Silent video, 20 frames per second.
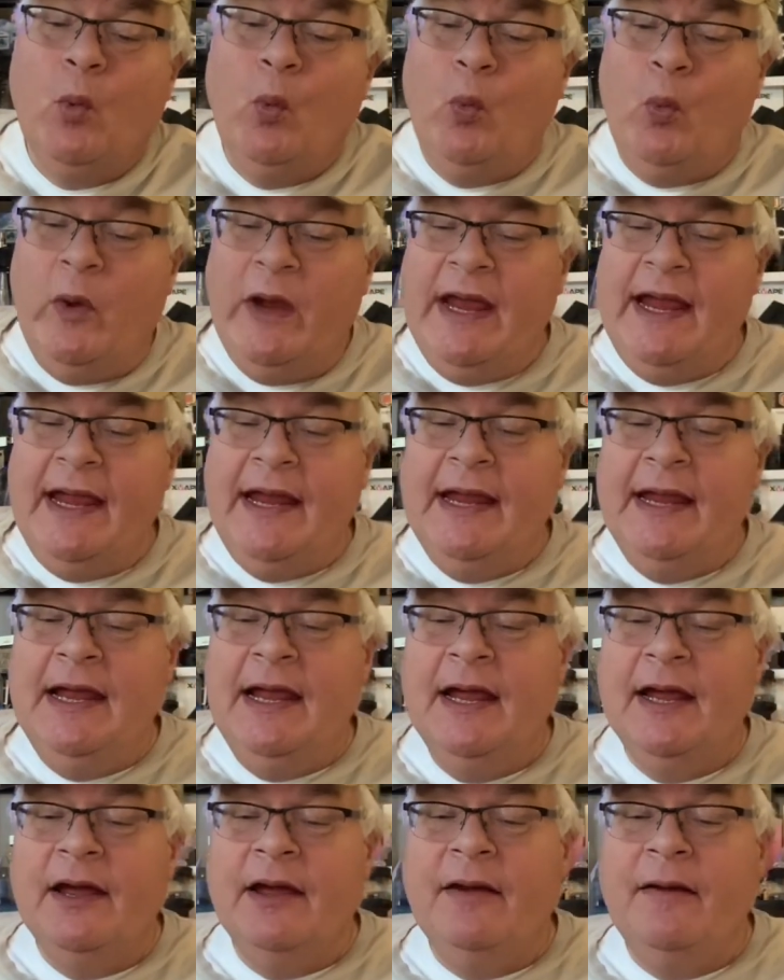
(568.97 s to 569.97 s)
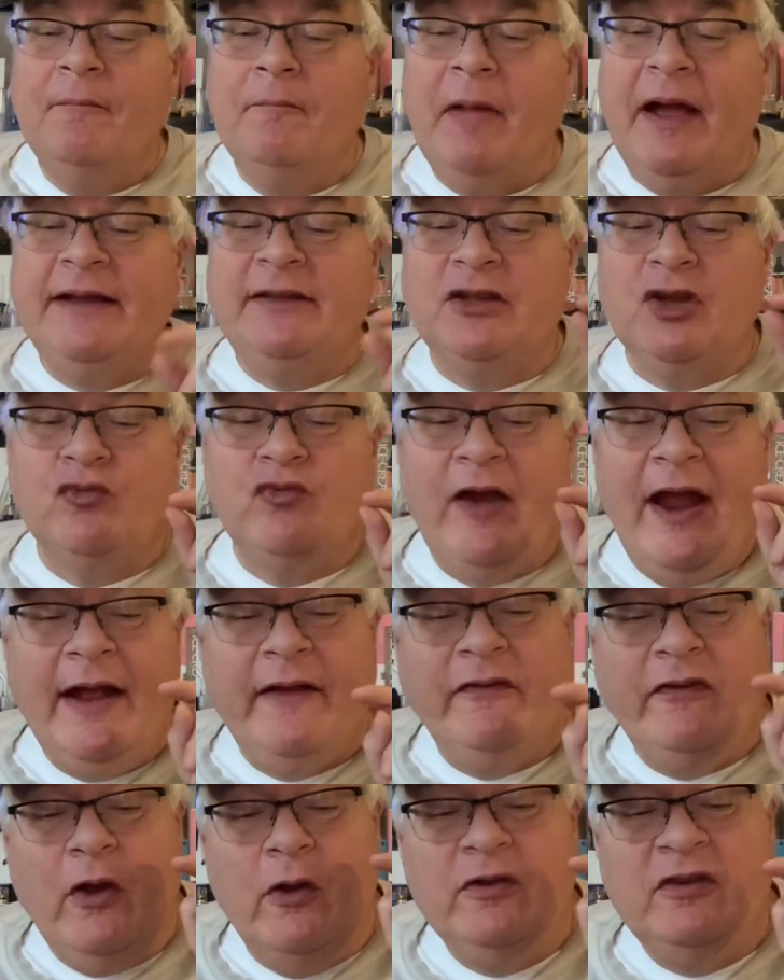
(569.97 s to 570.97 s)
we might
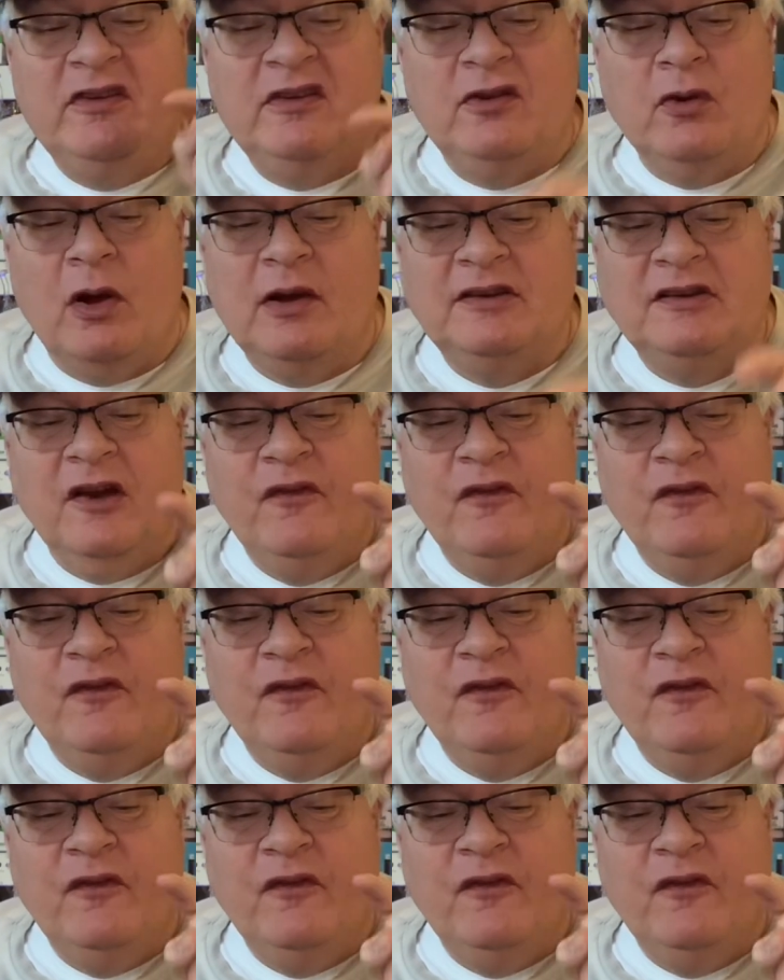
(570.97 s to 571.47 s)
direct those thoughts